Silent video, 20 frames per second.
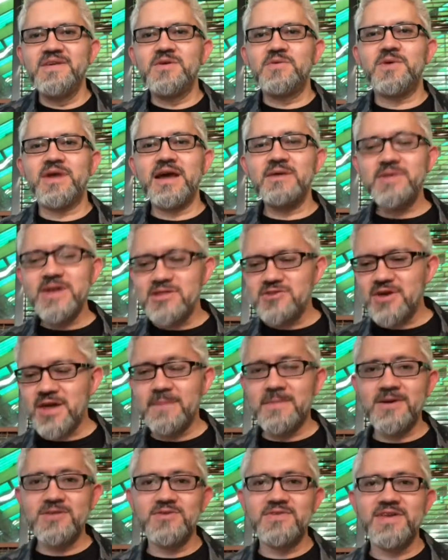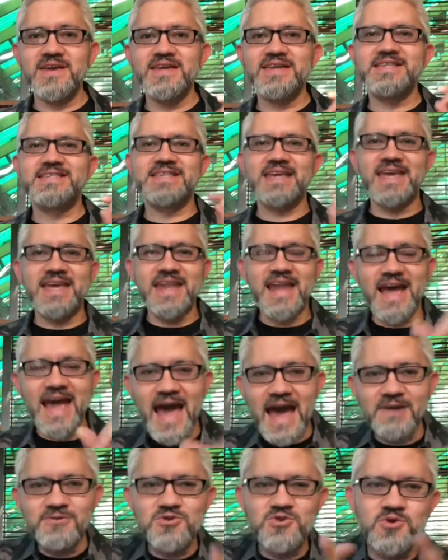what I want to talk about today is, again,
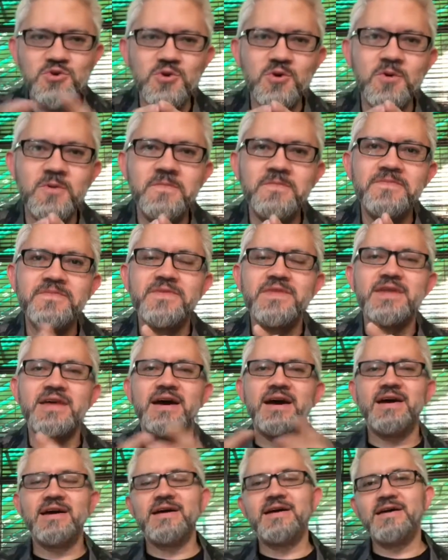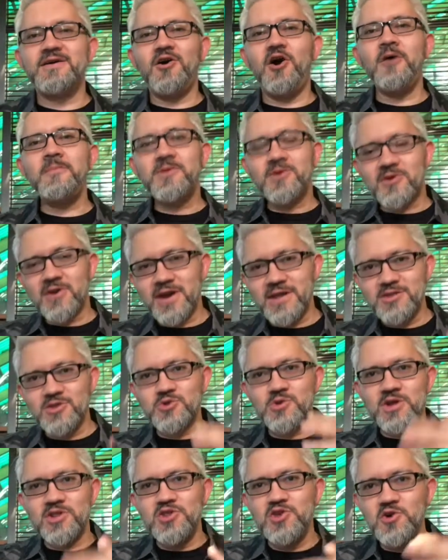how to upgrade
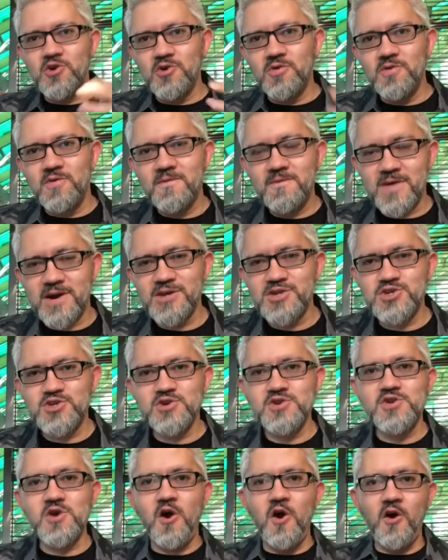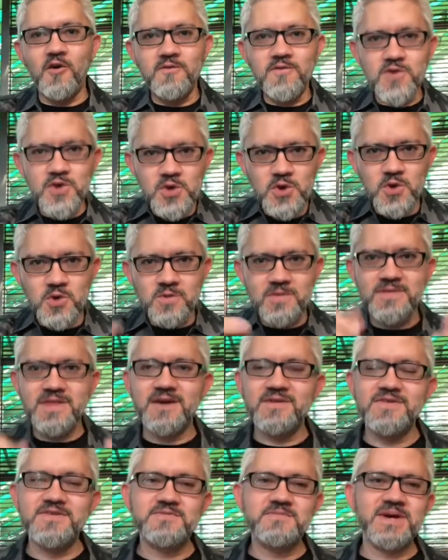to a new version of you.
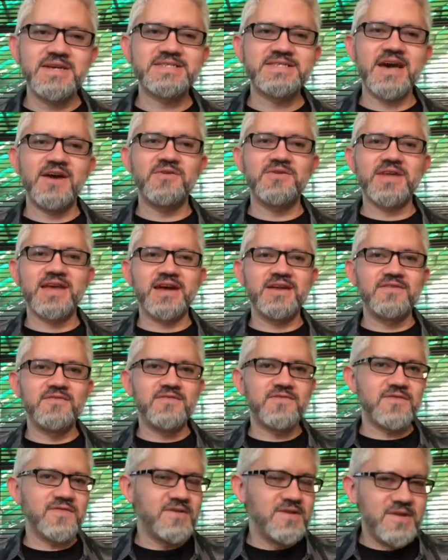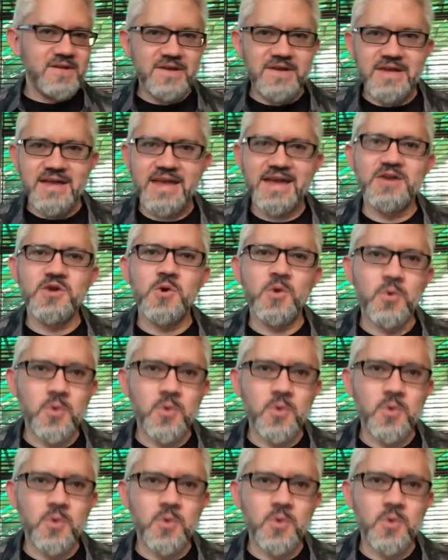Now, this might sound kind of